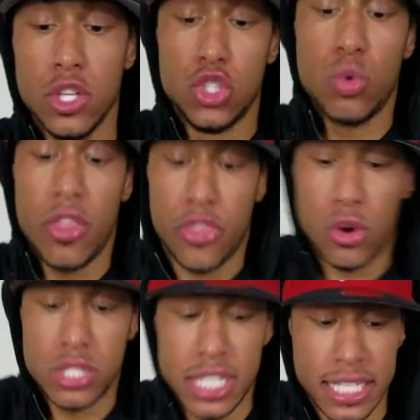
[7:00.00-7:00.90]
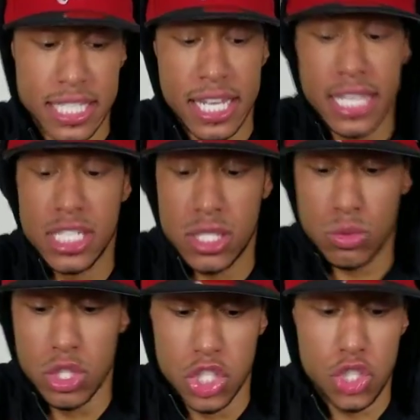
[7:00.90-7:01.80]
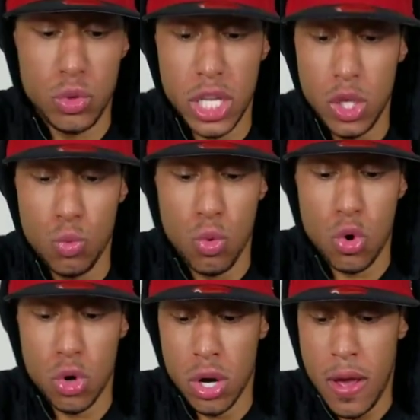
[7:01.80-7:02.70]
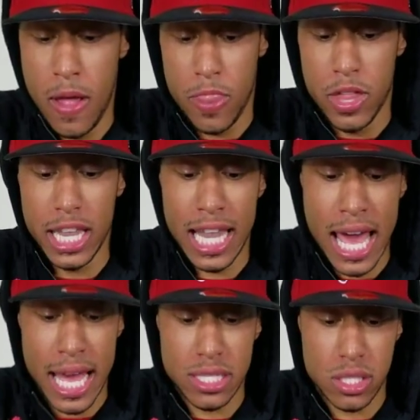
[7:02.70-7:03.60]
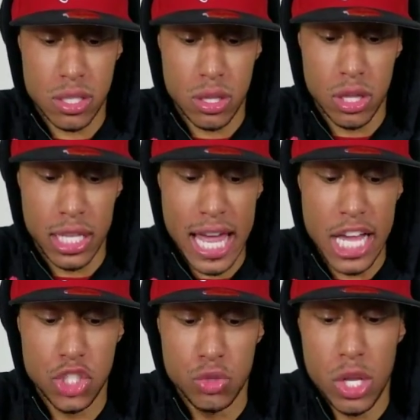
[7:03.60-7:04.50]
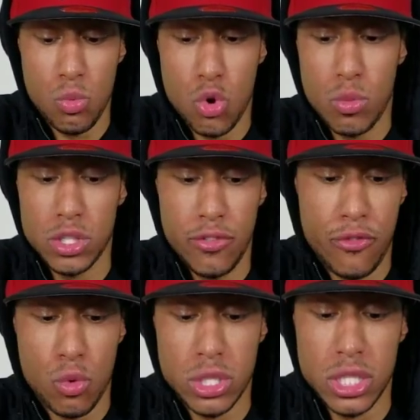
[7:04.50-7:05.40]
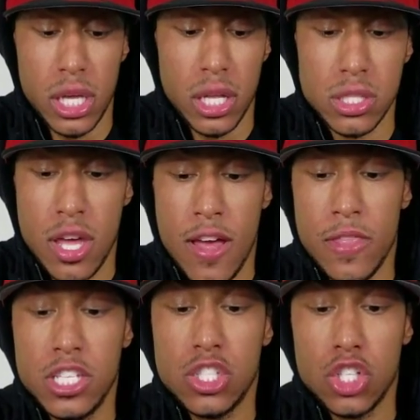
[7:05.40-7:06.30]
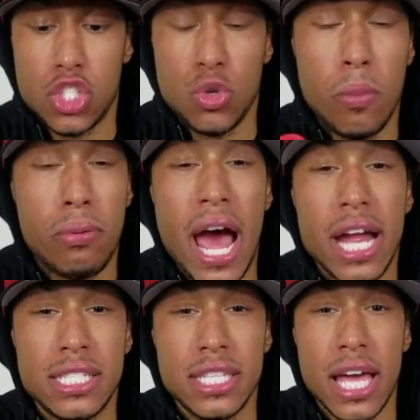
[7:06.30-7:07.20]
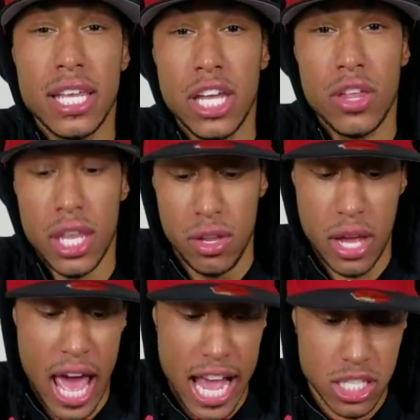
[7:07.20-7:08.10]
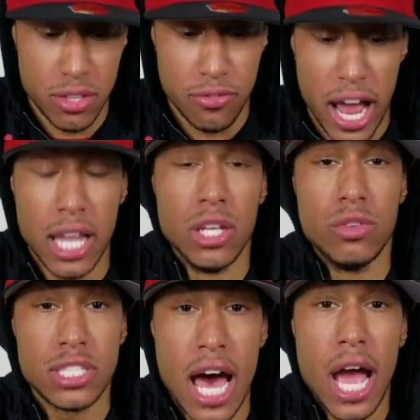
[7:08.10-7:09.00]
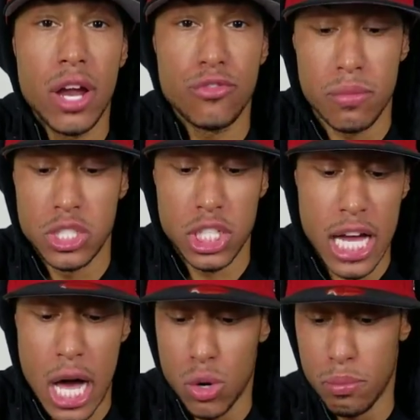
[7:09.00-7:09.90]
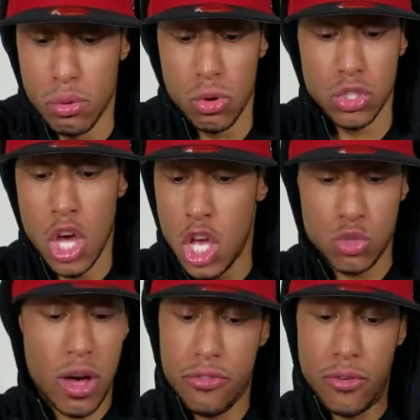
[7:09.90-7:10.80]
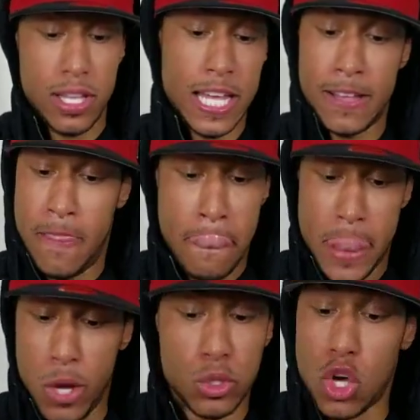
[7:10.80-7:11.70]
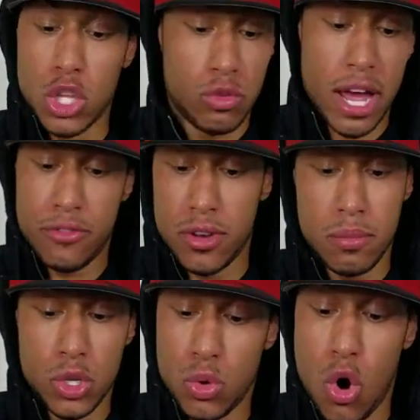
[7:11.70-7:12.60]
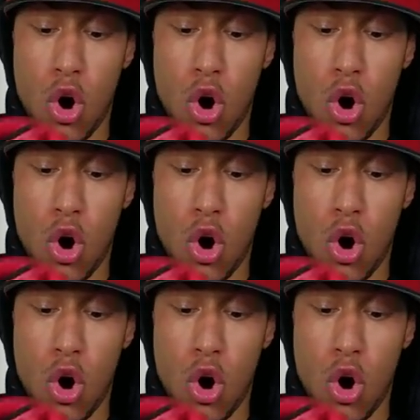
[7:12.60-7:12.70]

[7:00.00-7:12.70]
Jordan 13s it's the shoe that he wore, the last shoe that he wore was the 14s. This is the shoe prior to that year that he actually finally retired from the Chicago Bulls. So I feel like it was only right for them to do